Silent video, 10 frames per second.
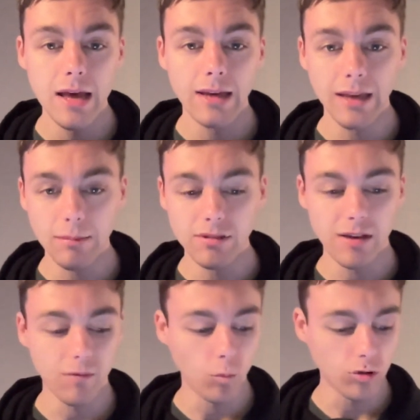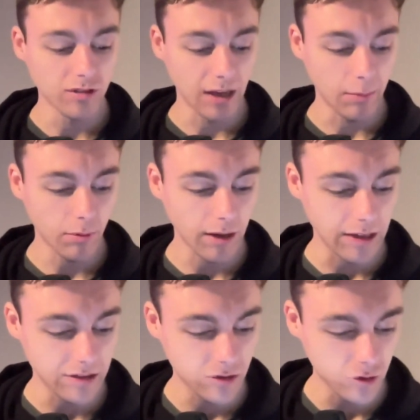Game 7 will take
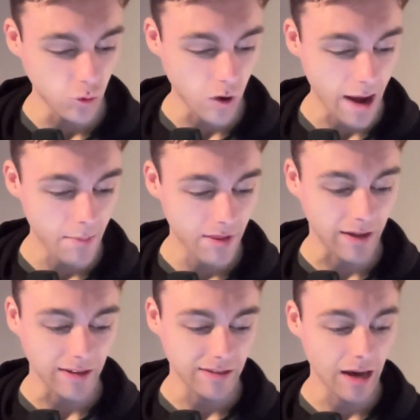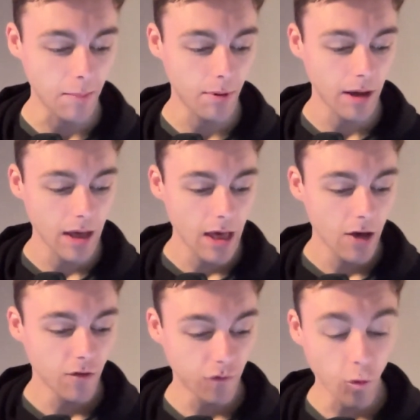place to wrap things up
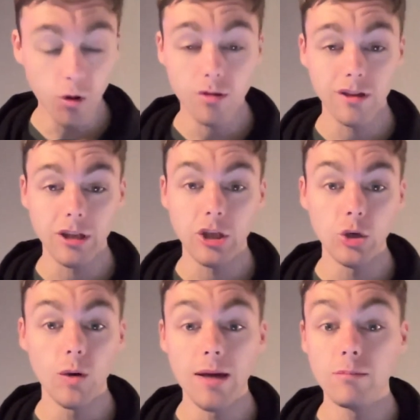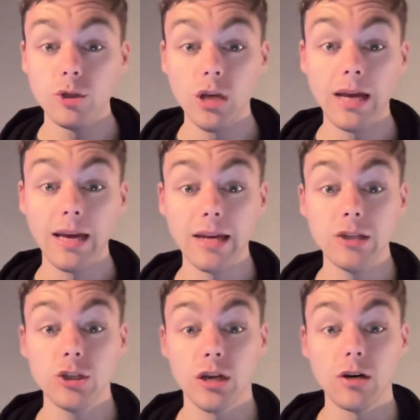for the
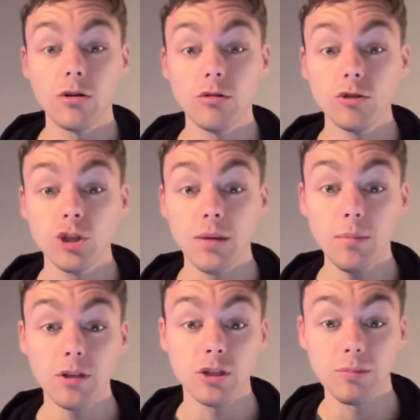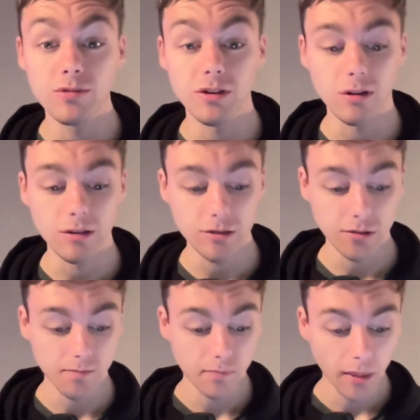QMJHL Championship Series.
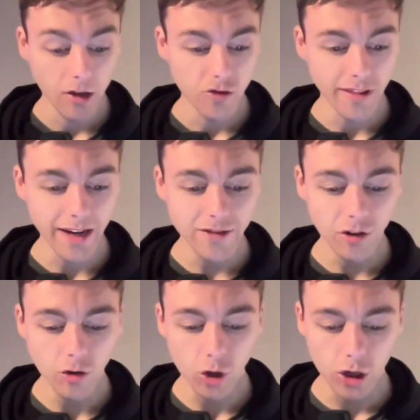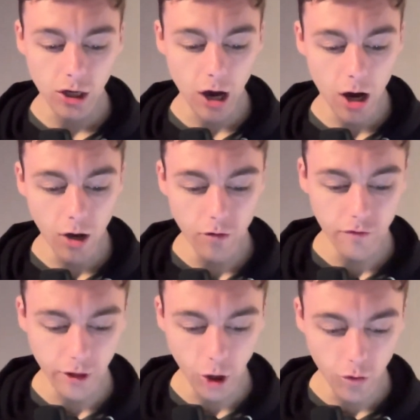So that is a look of
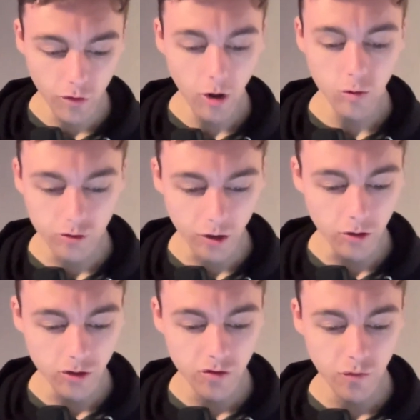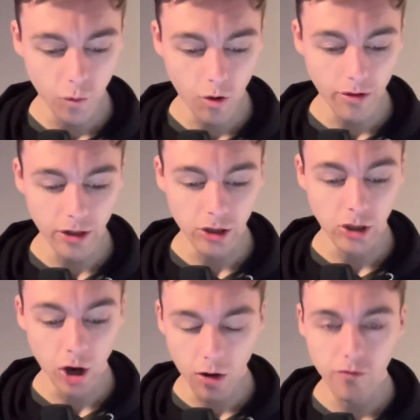the overall results for the
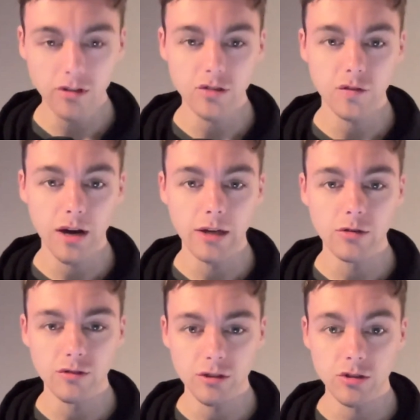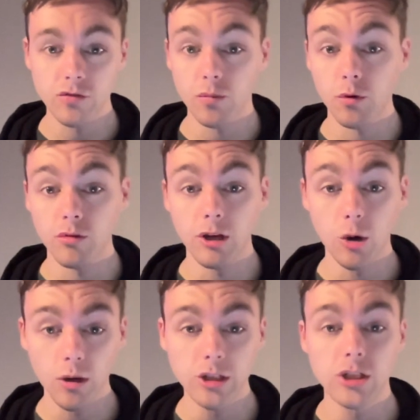conference final series for both the
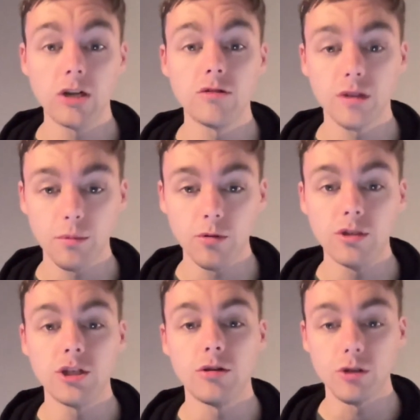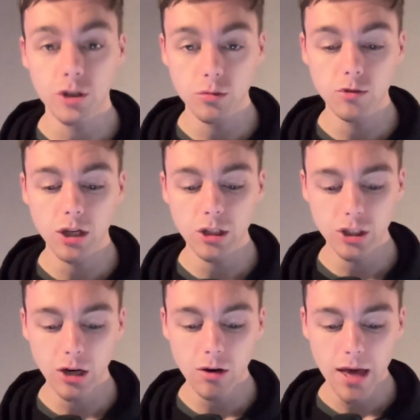OHL, WHL, and
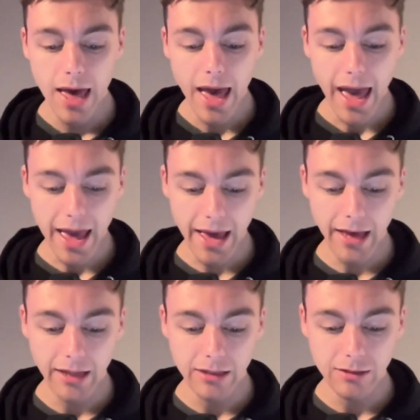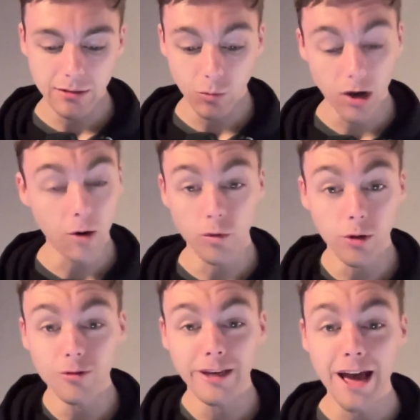QMJHL. And, well, we
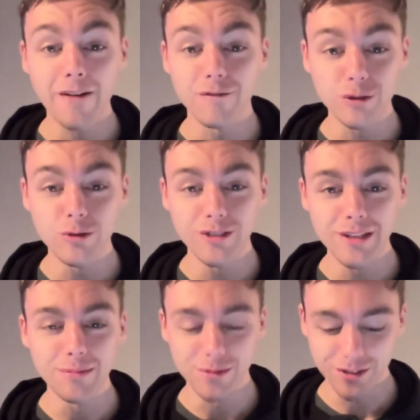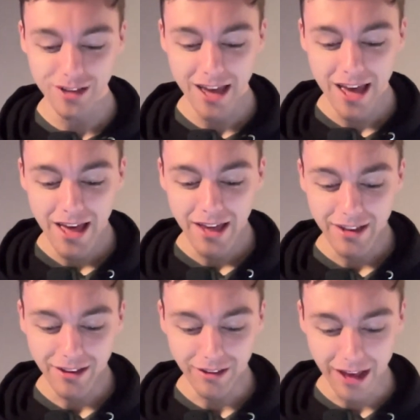only have 2 teams
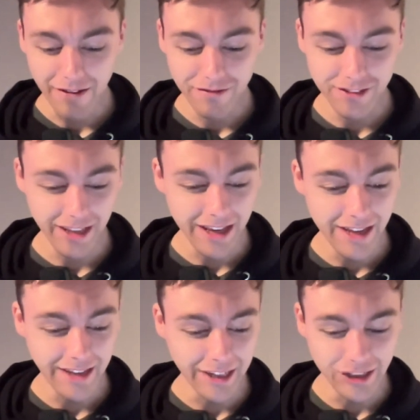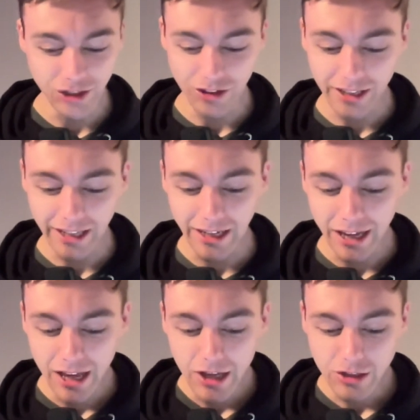left in each league.
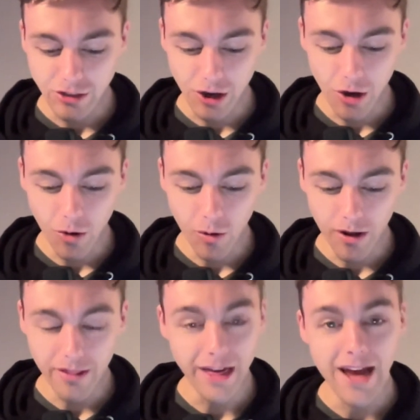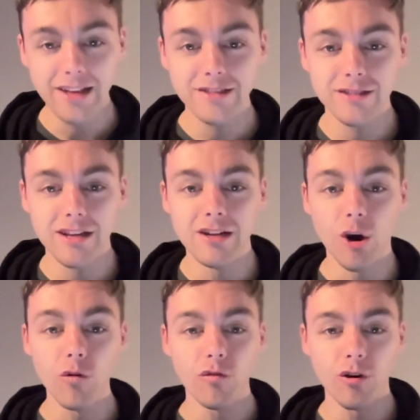So that is an
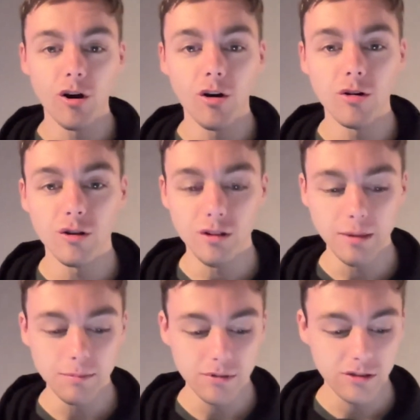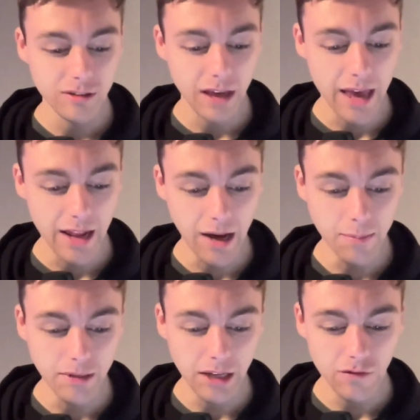overall glimpse and
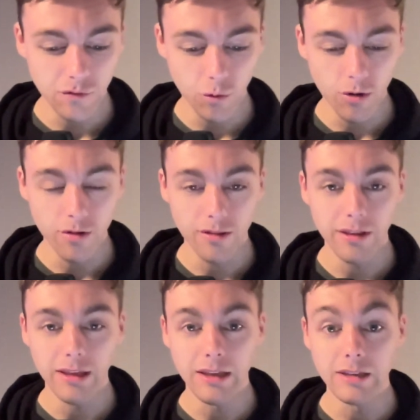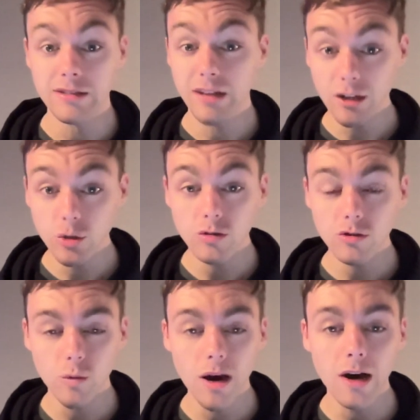update for the schedule
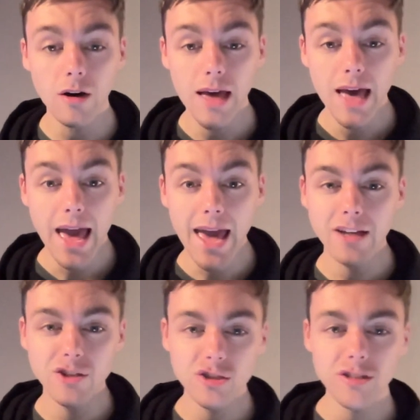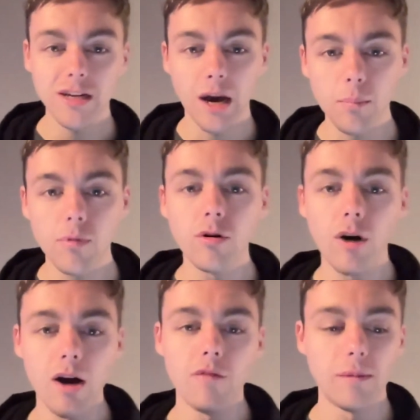as well, and just a couple
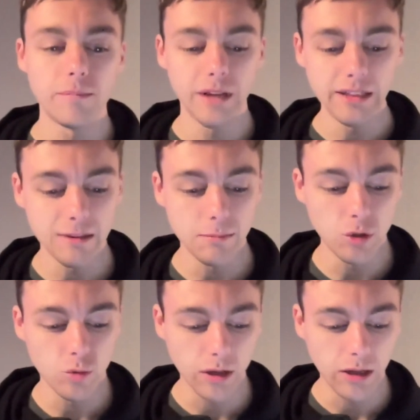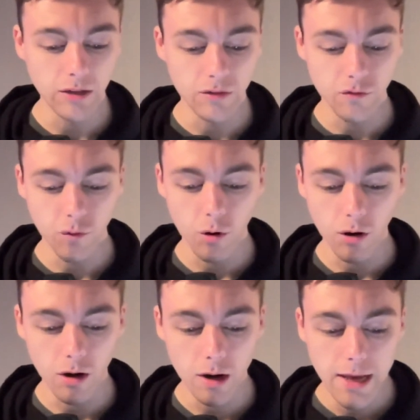of updates in between for